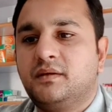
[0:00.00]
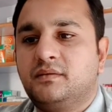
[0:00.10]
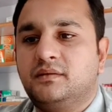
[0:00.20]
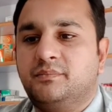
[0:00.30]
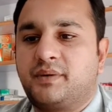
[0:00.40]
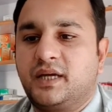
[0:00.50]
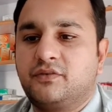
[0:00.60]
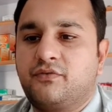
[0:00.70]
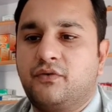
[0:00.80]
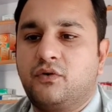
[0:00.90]
The
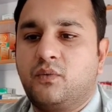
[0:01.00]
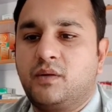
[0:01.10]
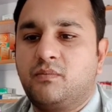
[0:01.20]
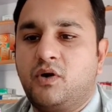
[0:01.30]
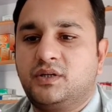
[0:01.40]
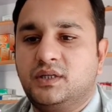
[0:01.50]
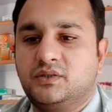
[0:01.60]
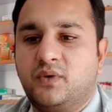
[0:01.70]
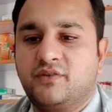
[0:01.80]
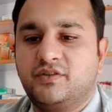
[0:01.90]
price for one bottle is
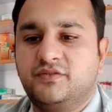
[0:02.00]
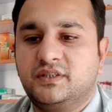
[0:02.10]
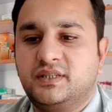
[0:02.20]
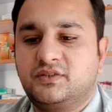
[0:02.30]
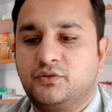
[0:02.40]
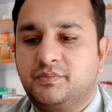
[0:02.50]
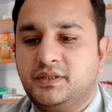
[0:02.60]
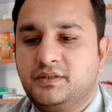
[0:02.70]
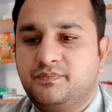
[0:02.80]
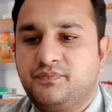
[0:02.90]
156
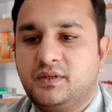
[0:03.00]
rupees,